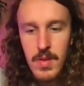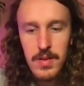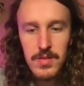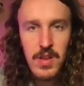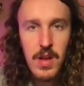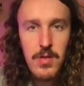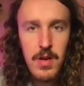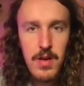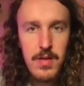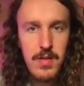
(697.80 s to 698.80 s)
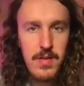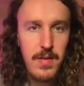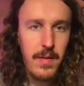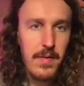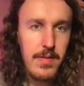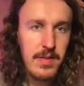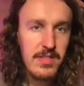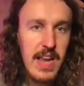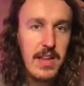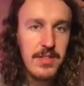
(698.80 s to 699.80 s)
so that the
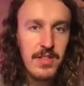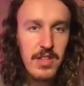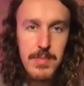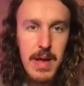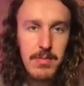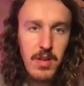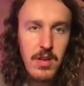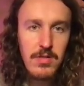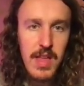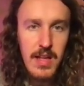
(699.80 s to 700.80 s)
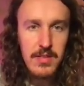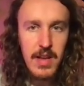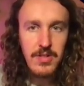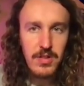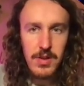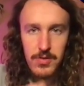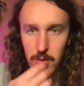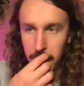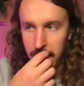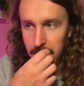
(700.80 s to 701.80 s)
skeleton's going to be able to use that to actually
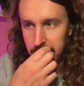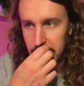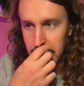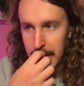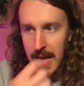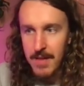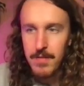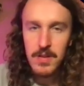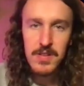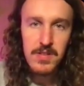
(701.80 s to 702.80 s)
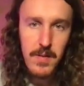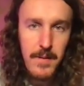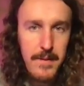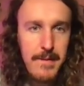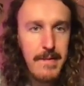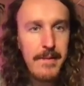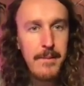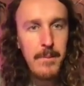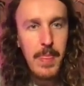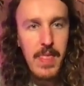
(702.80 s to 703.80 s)
draw things onto the canvas.
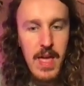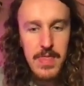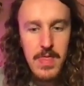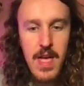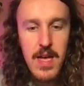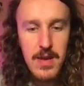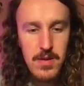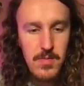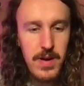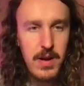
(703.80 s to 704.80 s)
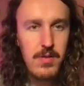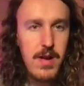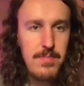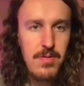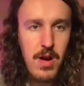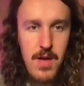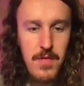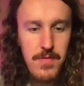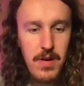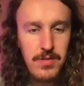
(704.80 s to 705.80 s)
And then we're going to create a
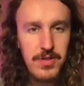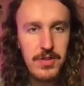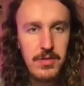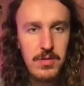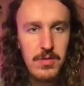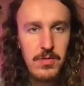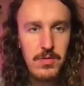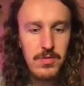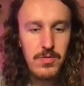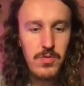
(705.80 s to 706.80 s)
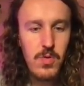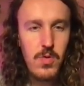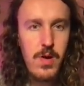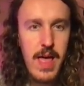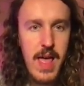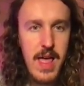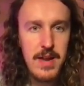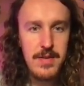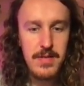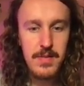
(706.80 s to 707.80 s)
private function called drawHead,